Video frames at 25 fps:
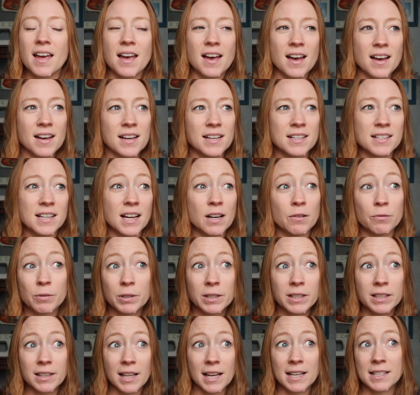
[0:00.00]
and I
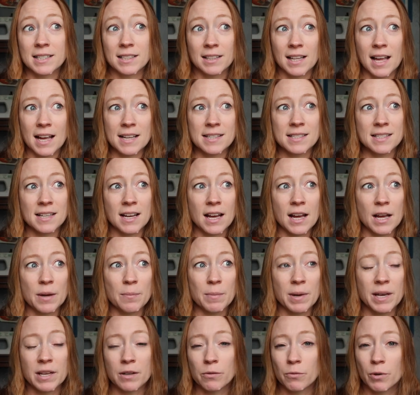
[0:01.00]
really liked it last
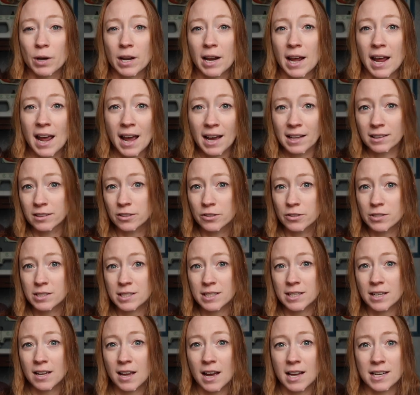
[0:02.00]
time, and when I had
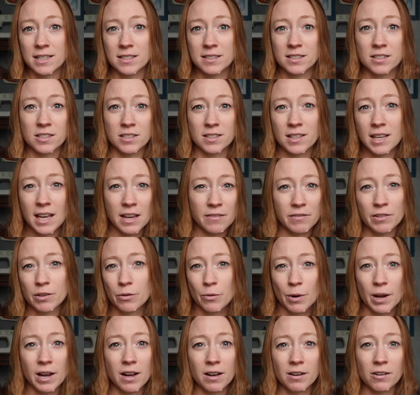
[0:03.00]
Lucy, I just gave it
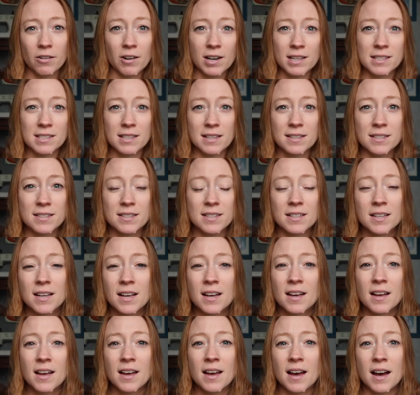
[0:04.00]
away on Craigslist.
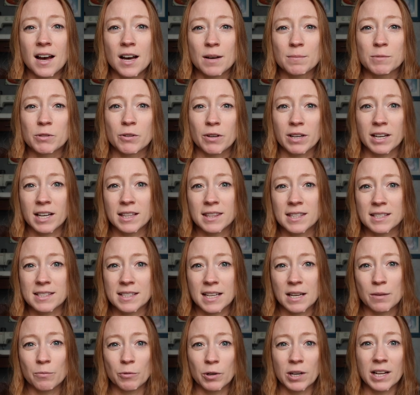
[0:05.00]
Um, so I got the
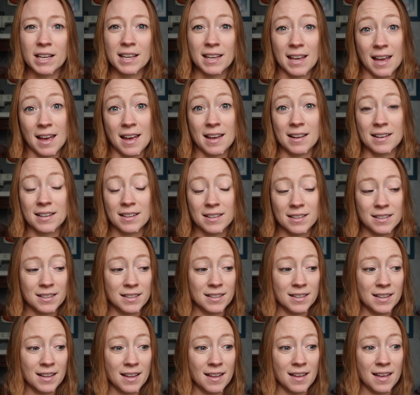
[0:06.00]
same one again,
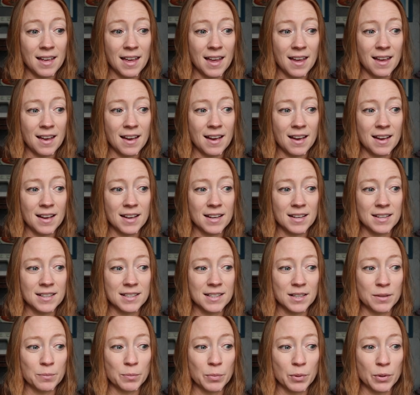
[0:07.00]

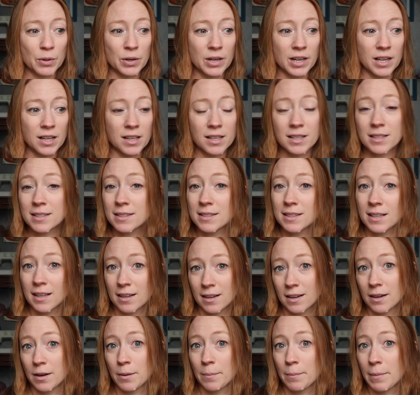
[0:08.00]
and I'm pretty
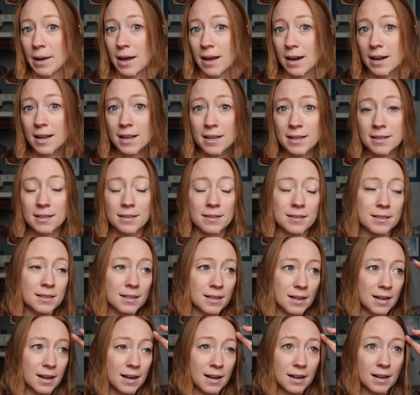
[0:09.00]
excited about it.
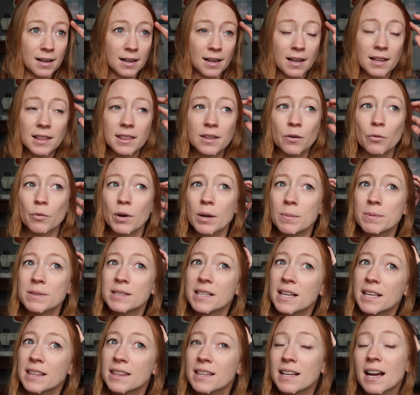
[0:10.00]
Uh, the
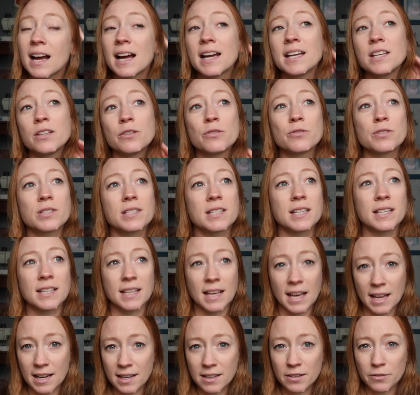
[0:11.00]
website that I used to
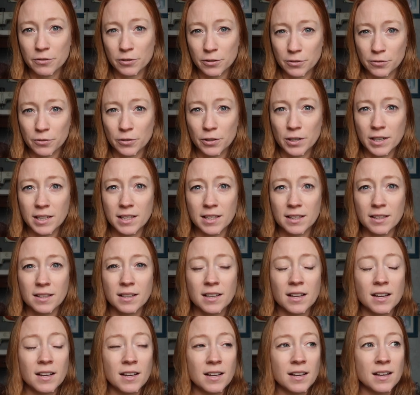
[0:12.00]
get it for
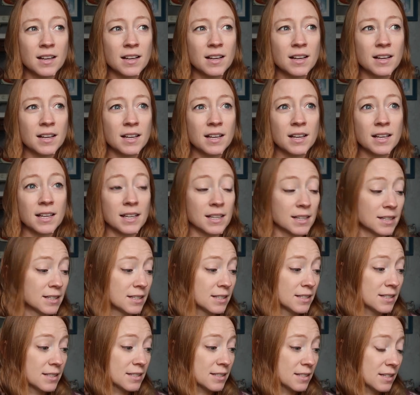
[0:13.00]
free
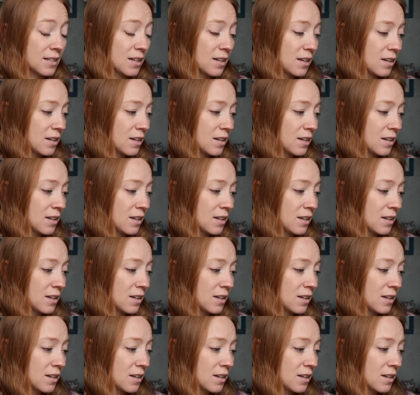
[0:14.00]
is